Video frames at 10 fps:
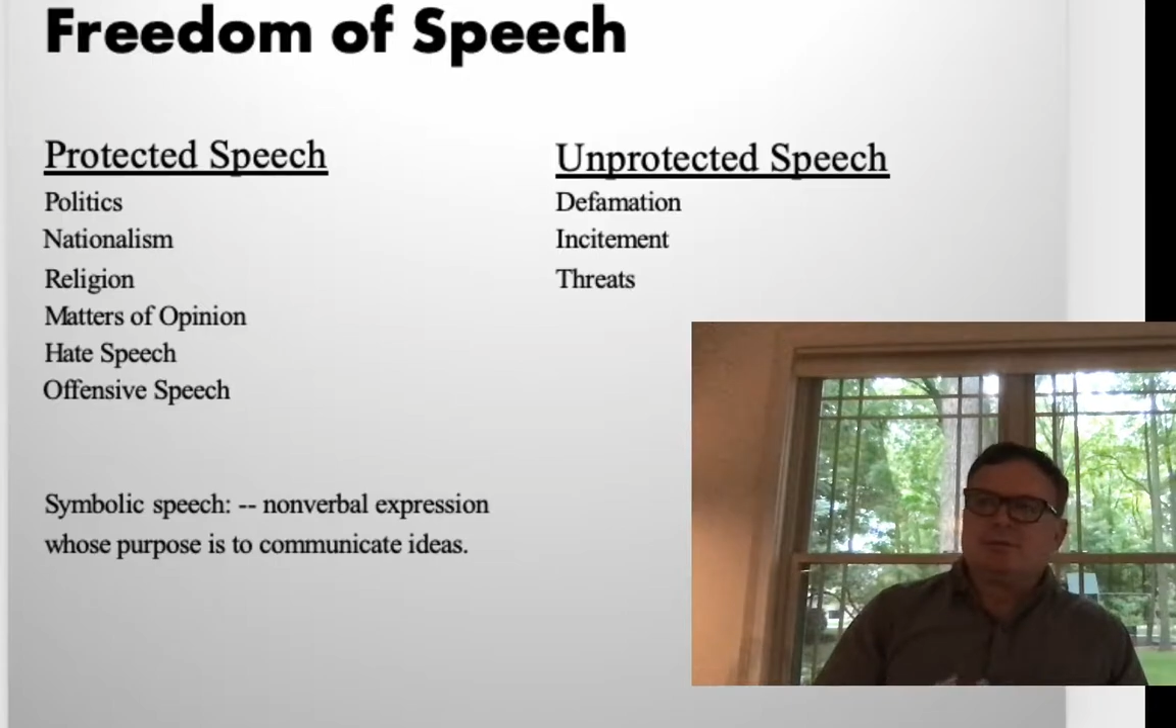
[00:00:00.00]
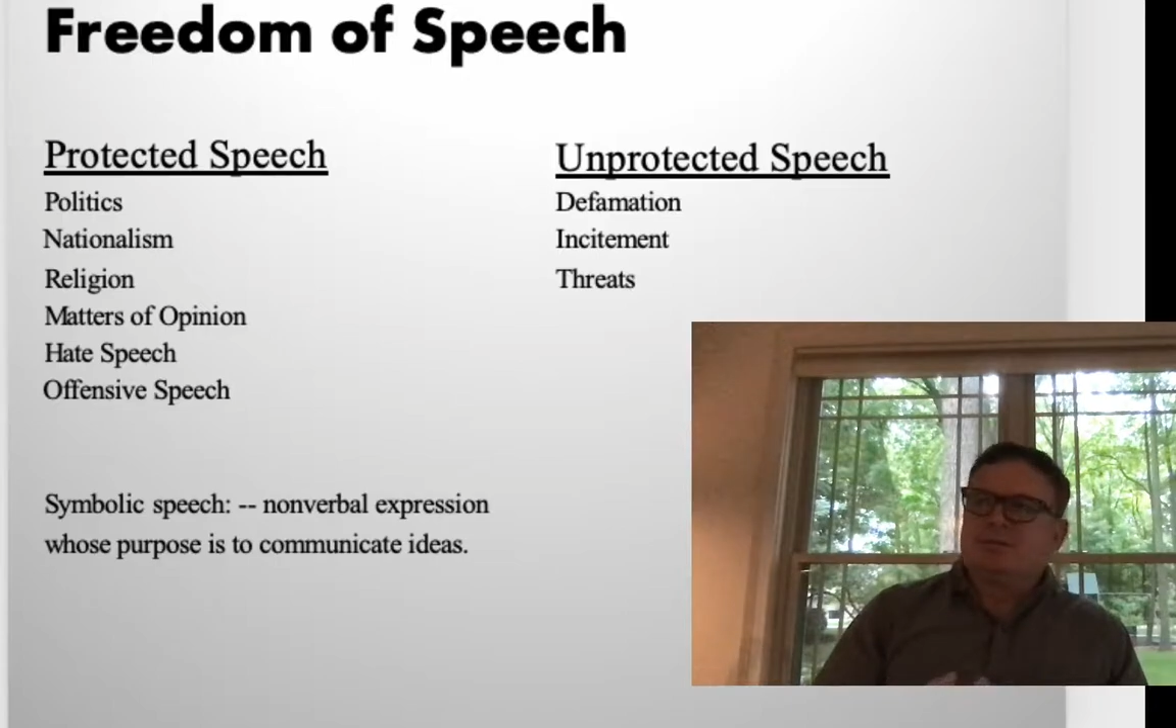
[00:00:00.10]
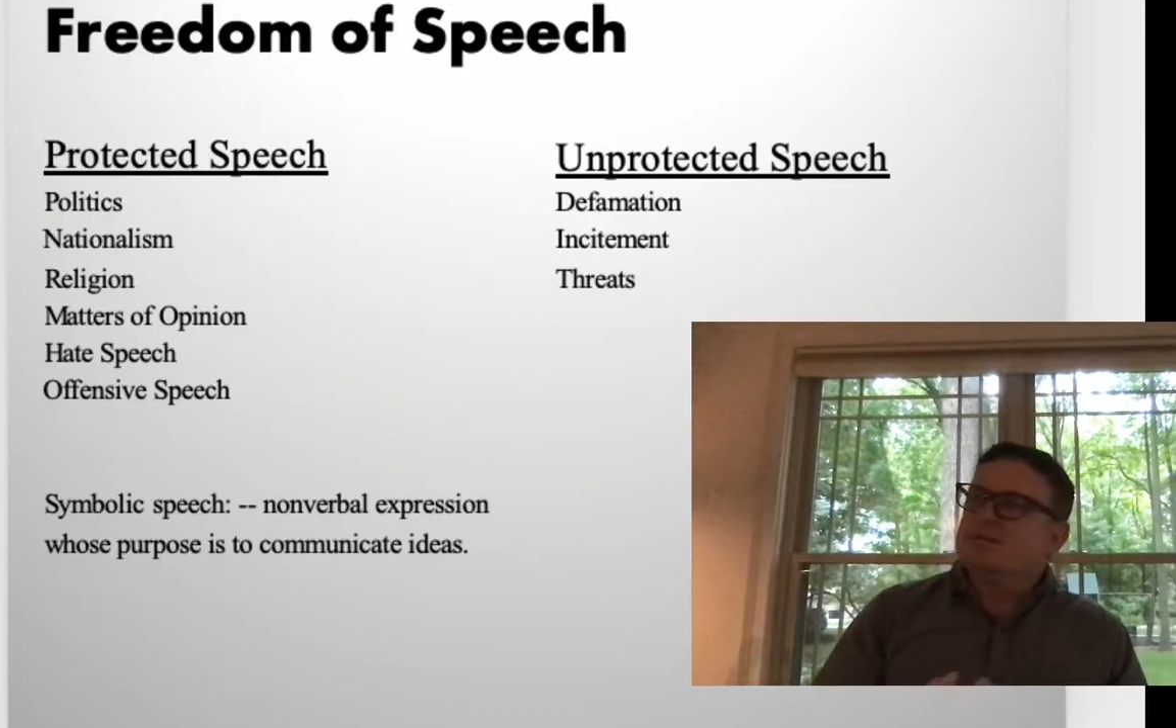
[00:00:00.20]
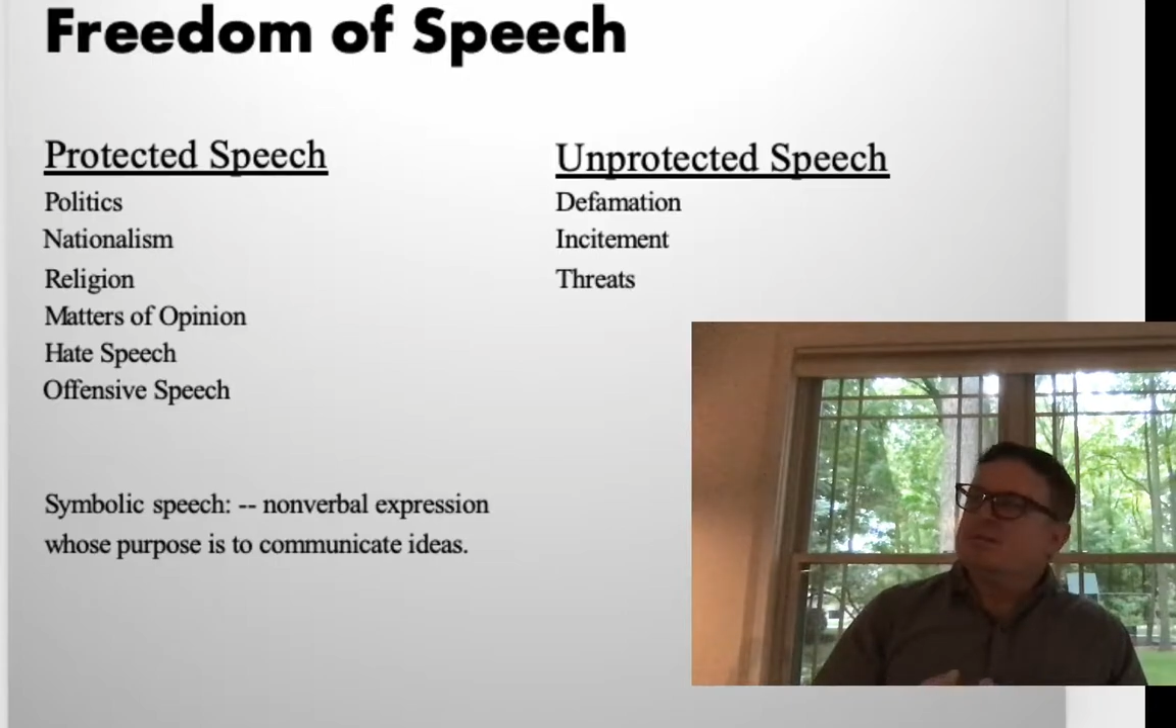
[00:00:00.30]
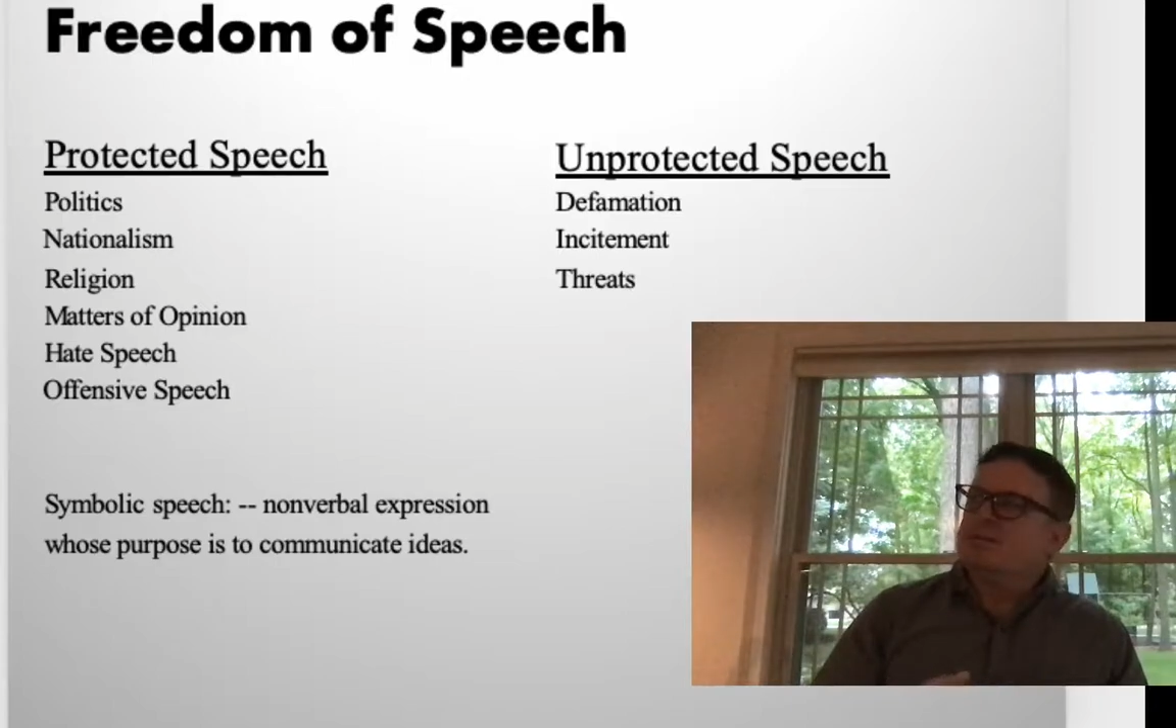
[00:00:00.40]
I
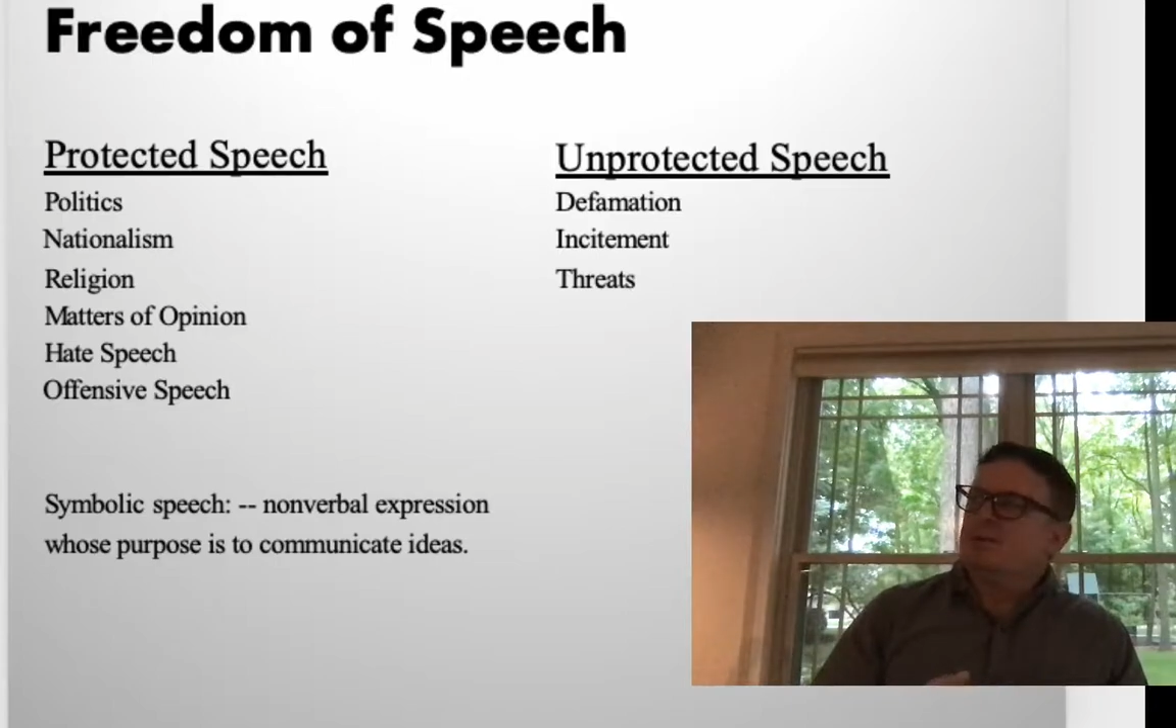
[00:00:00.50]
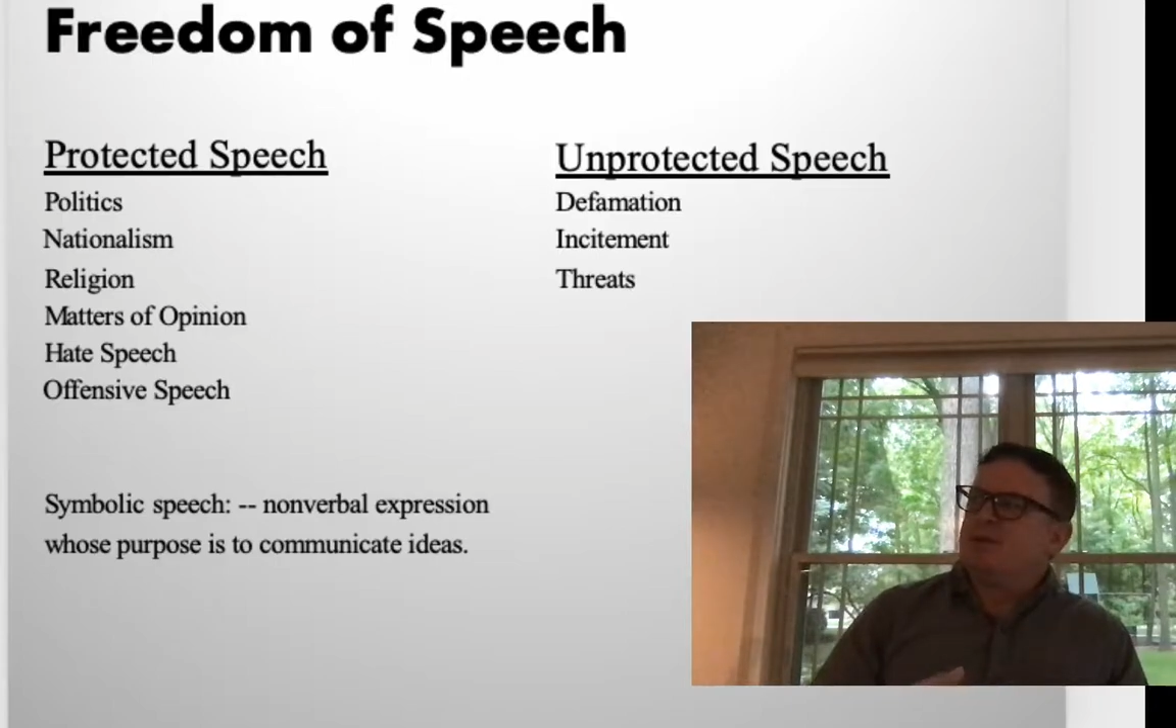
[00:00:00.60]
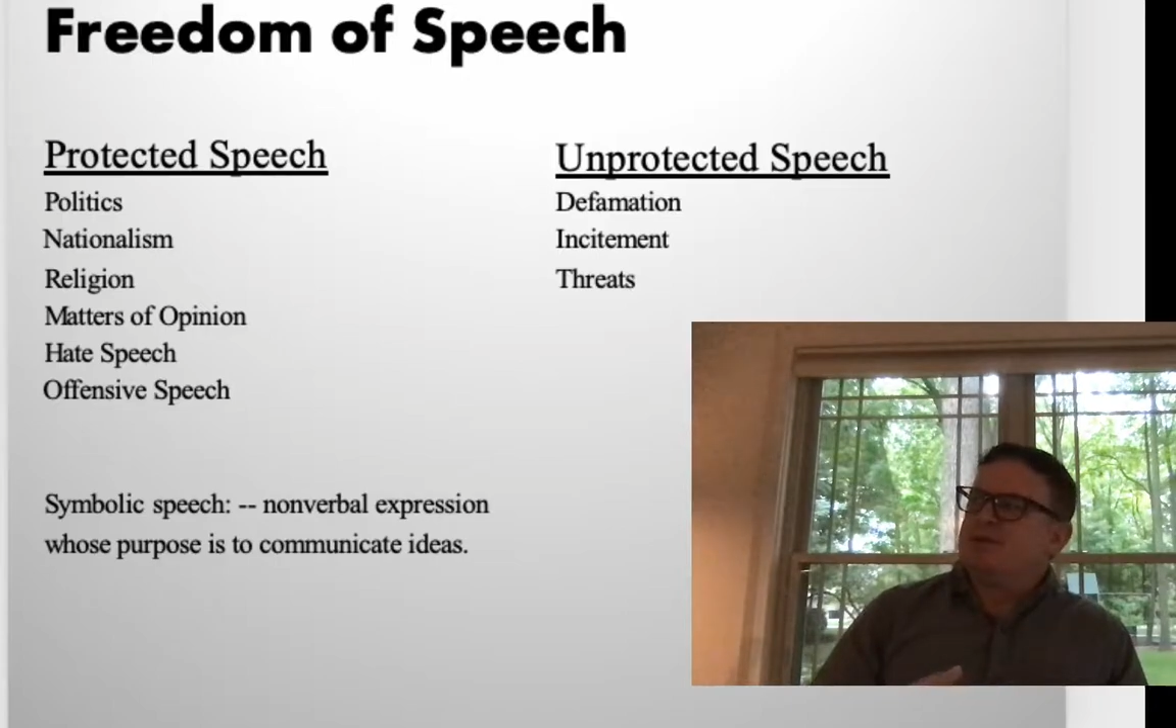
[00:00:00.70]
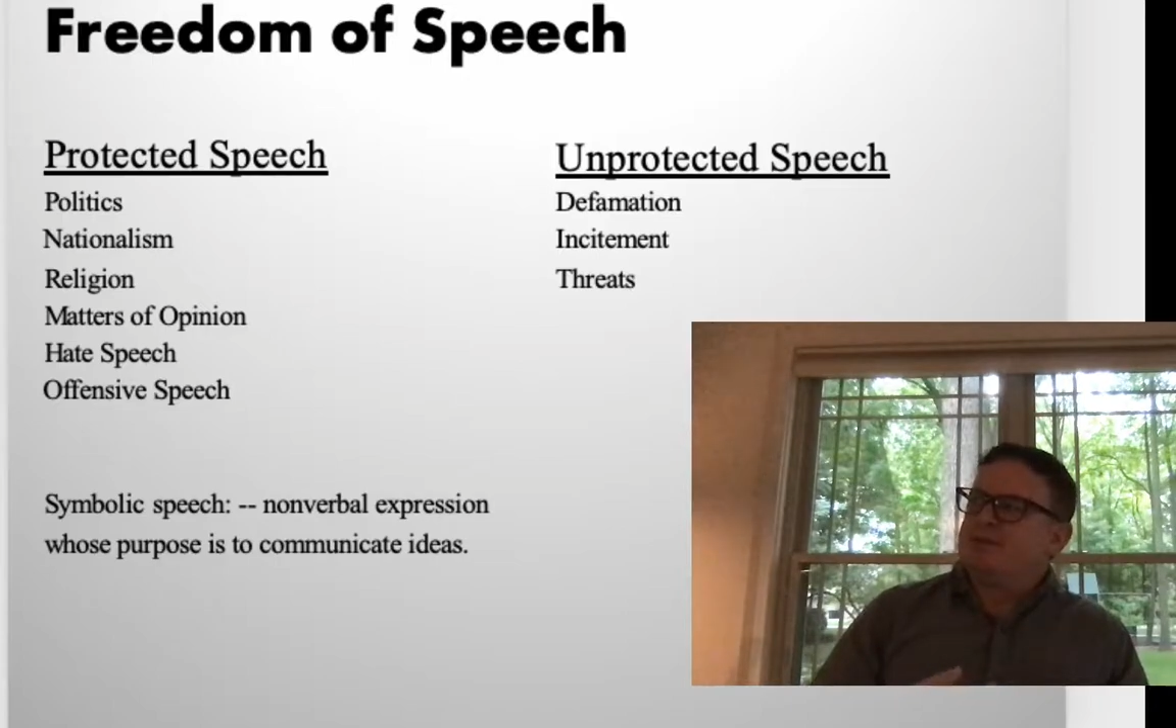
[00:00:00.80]
think it was a brother